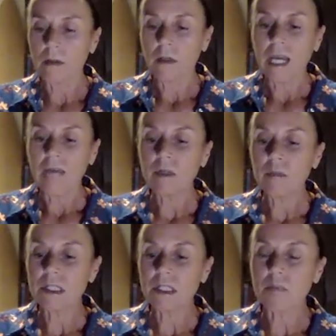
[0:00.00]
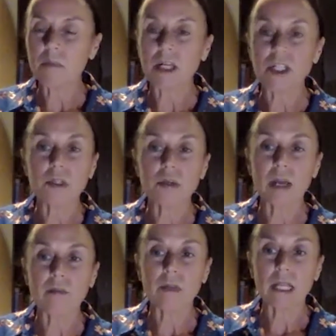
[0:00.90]
Having a business budget, which we
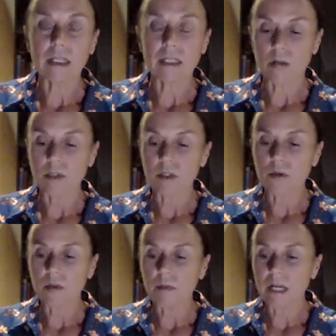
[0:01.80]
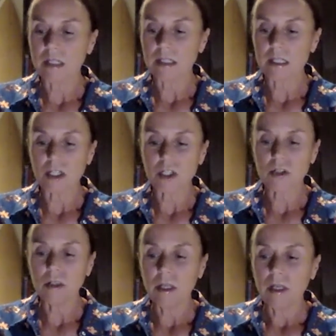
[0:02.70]
haven't really had time to talk about, is
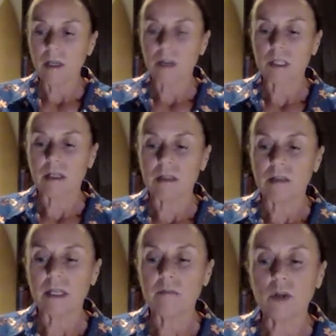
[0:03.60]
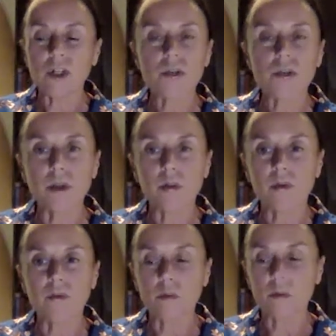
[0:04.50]
essential, and then monitoring your
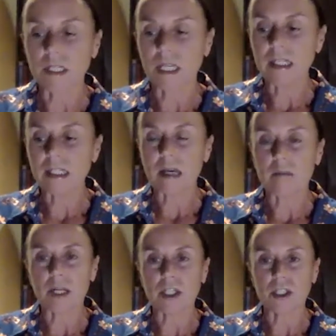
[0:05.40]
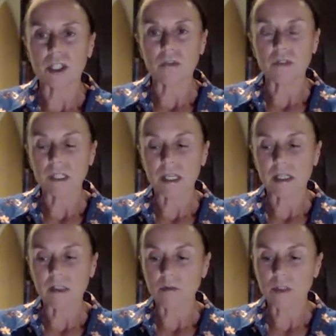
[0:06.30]
performance against that budget that you've set
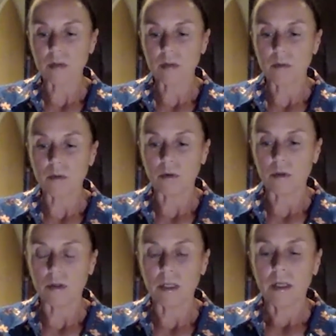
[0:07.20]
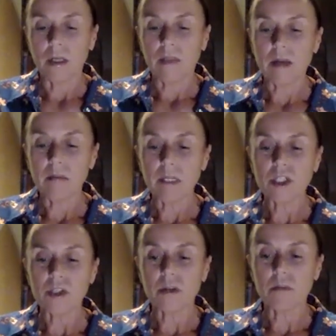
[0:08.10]
is also important. That means
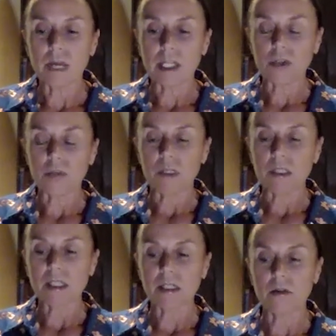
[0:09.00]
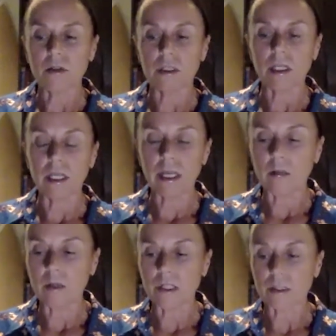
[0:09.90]
you can manage your business and look at the key
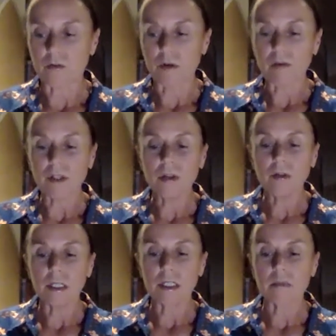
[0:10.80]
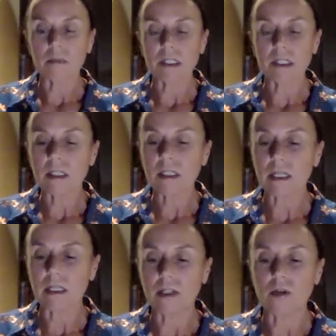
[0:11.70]
elements of revenue and expenses
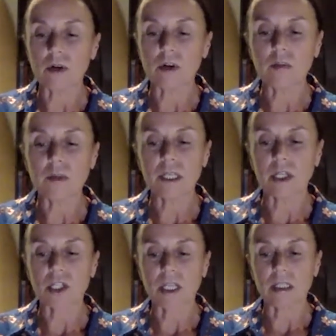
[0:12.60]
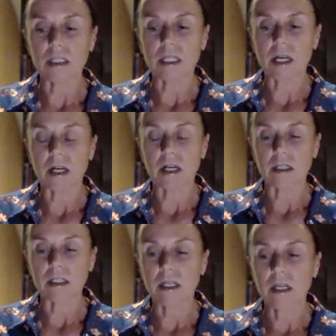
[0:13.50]
and your growth potential against targets.